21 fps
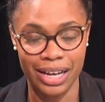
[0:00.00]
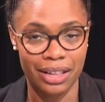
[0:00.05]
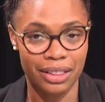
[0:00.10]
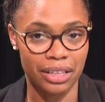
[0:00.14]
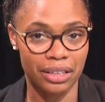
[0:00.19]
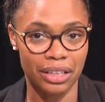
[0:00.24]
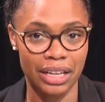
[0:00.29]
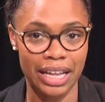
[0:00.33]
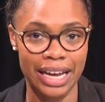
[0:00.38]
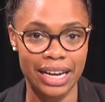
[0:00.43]

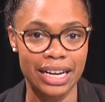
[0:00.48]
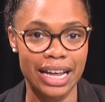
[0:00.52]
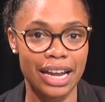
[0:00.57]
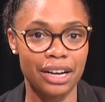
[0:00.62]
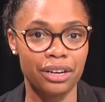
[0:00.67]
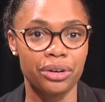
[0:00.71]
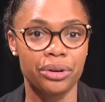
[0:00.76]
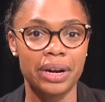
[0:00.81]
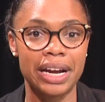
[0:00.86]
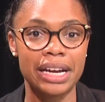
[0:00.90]
The late
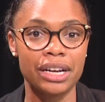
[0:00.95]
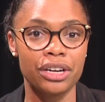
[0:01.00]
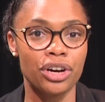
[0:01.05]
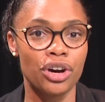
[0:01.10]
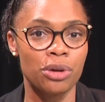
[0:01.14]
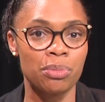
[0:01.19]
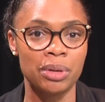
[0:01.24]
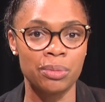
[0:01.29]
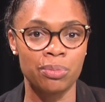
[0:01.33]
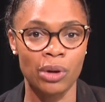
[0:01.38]
and great
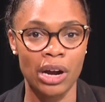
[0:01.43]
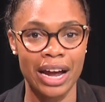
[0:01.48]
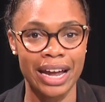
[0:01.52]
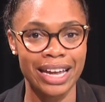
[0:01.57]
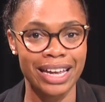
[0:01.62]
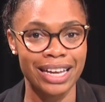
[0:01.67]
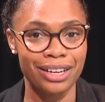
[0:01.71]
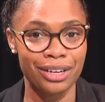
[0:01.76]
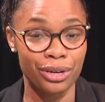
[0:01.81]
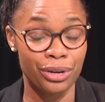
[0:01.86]
Kobe
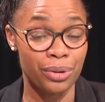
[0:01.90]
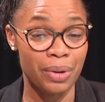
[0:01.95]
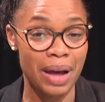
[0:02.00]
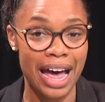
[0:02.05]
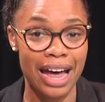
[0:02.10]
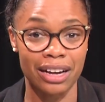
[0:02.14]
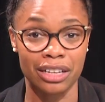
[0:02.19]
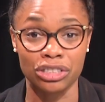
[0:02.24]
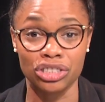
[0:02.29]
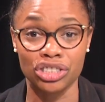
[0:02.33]
Bryant, who
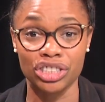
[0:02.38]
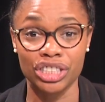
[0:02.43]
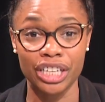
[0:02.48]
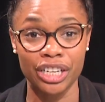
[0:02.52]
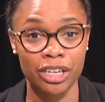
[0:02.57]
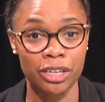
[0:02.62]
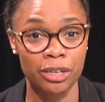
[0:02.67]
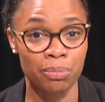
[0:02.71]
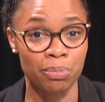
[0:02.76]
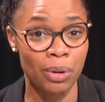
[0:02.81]
had a
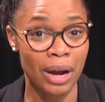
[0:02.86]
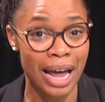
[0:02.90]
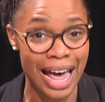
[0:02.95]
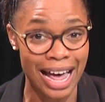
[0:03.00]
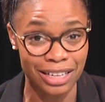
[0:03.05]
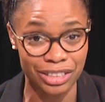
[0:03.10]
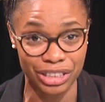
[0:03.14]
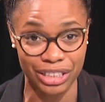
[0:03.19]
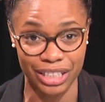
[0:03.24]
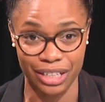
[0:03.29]
sheer
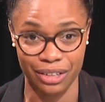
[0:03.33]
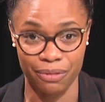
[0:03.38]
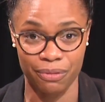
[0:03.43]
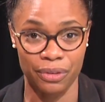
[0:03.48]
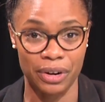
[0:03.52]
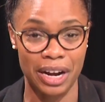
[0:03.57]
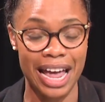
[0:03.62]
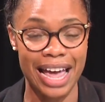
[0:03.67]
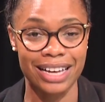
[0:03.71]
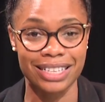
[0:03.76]
passion
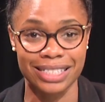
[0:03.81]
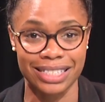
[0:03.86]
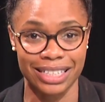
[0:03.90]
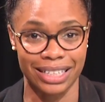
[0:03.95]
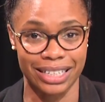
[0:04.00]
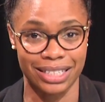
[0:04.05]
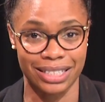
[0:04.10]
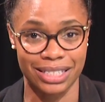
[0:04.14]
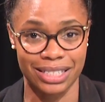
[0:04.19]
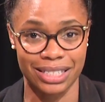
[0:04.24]
for
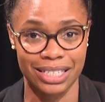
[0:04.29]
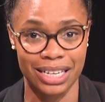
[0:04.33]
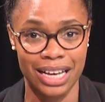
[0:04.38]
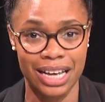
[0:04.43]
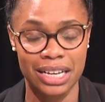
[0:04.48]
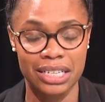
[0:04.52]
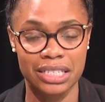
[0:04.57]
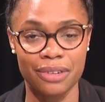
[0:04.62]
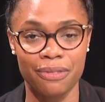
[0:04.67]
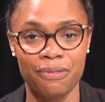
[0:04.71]
excellence,
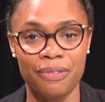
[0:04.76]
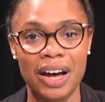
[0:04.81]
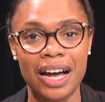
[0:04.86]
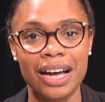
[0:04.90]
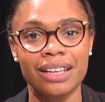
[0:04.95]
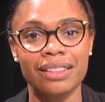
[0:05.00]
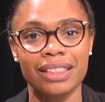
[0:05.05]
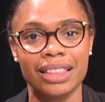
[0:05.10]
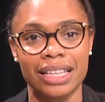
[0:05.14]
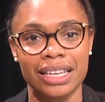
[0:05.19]

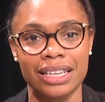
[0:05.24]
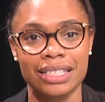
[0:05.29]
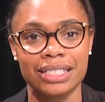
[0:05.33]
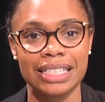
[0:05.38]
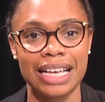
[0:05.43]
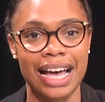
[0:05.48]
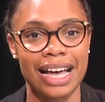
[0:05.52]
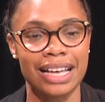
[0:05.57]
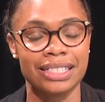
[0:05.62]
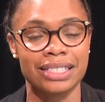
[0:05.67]
defined this
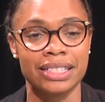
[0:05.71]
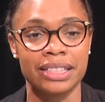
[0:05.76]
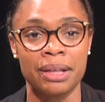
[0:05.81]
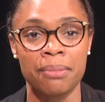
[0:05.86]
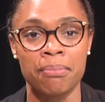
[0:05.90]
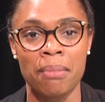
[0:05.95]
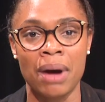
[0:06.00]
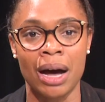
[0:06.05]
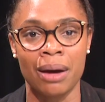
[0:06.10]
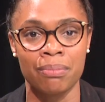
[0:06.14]
as the
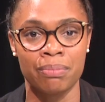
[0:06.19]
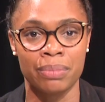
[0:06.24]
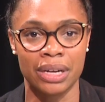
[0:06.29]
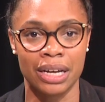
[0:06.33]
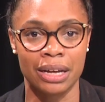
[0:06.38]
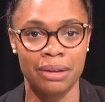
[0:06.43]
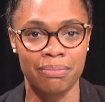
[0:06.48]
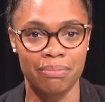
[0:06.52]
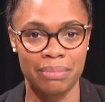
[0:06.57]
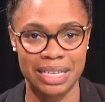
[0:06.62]

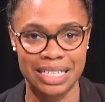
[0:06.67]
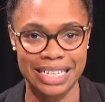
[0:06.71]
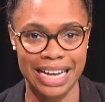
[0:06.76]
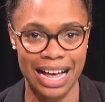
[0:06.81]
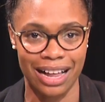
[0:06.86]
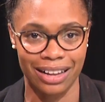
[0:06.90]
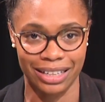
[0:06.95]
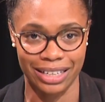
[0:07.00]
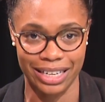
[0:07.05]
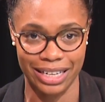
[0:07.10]
Mamba
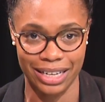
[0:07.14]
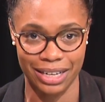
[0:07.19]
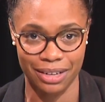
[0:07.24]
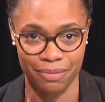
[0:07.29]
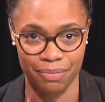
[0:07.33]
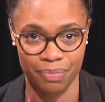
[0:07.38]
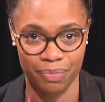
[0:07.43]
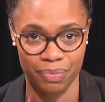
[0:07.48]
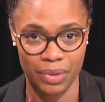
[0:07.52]
mentality.